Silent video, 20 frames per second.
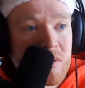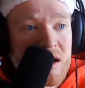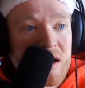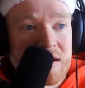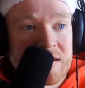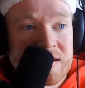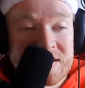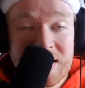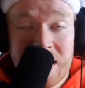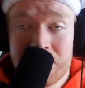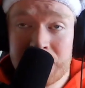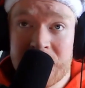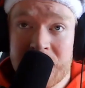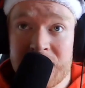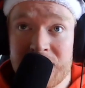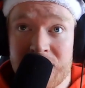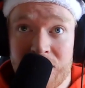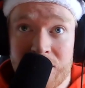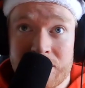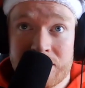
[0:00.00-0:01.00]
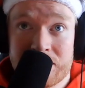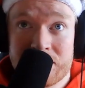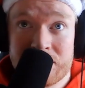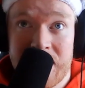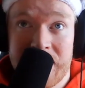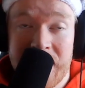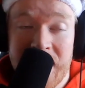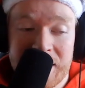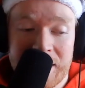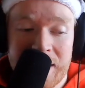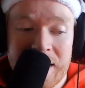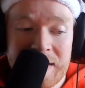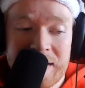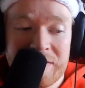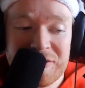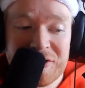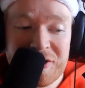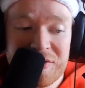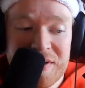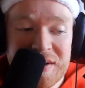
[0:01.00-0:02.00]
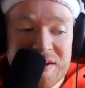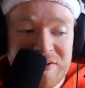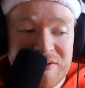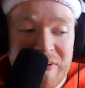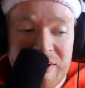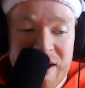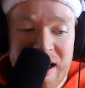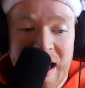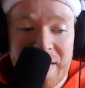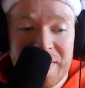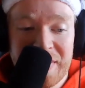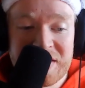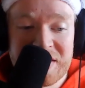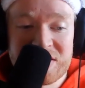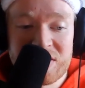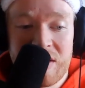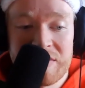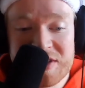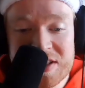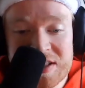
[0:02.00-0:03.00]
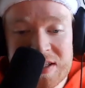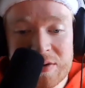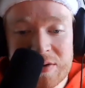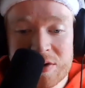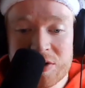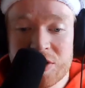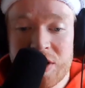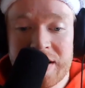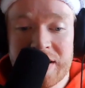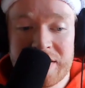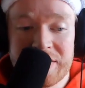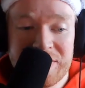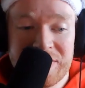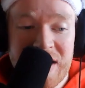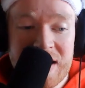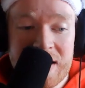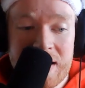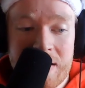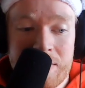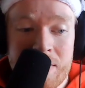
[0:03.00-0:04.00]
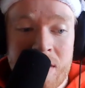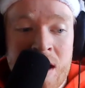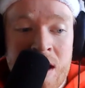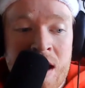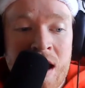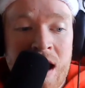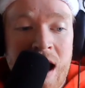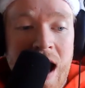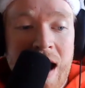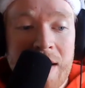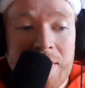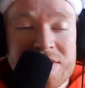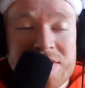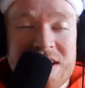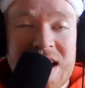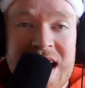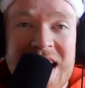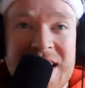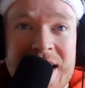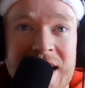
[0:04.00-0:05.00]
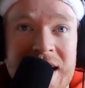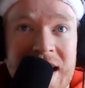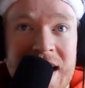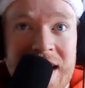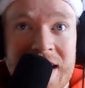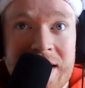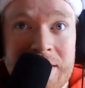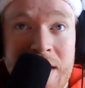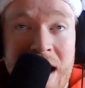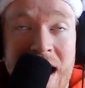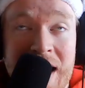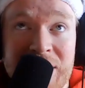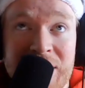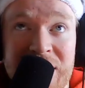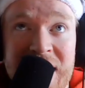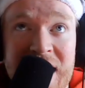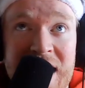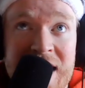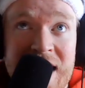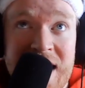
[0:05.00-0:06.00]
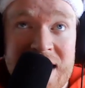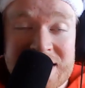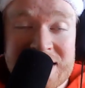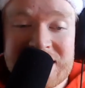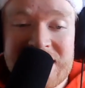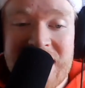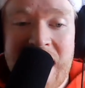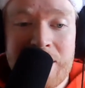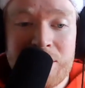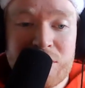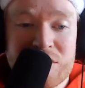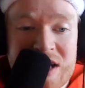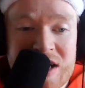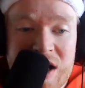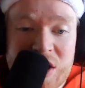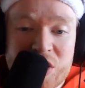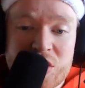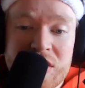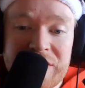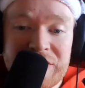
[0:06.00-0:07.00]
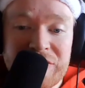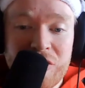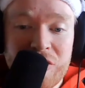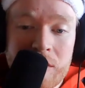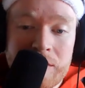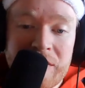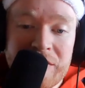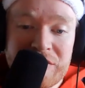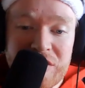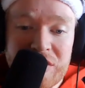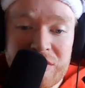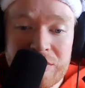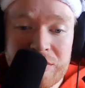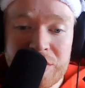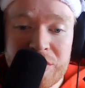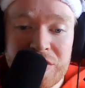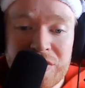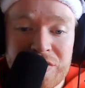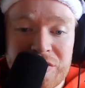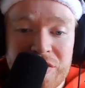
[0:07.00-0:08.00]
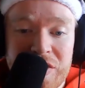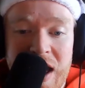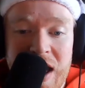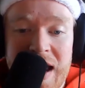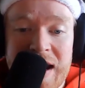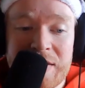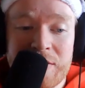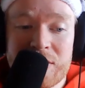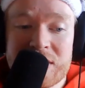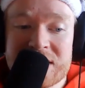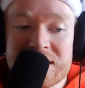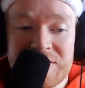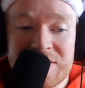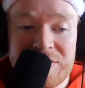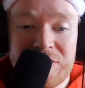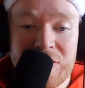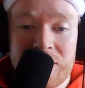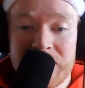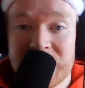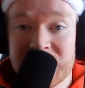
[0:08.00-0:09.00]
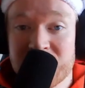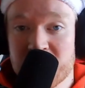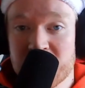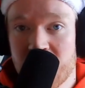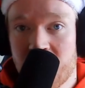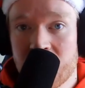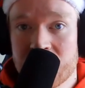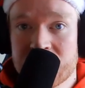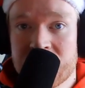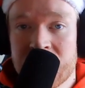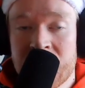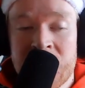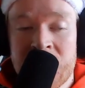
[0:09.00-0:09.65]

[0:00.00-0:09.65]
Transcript: And some people, and I think I've heard this from a Catholic, so obviously they're trying to defend him, say that back then a slap was actually a form of reproof and it wasn't a form of assault.